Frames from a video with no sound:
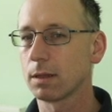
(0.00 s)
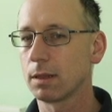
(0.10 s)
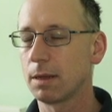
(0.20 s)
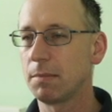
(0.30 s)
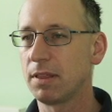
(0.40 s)

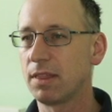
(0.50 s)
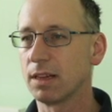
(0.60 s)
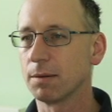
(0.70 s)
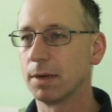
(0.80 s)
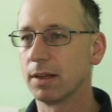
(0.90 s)
Let me think
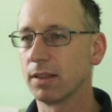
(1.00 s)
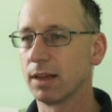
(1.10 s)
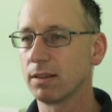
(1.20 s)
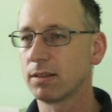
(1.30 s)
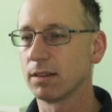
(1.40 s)
about
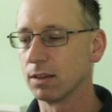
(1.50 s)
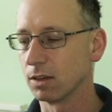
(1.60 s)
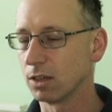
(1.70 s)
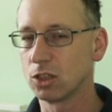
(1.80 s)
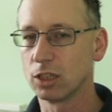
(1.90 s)
that, and
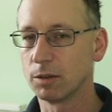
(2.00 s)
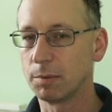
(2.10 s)
I shall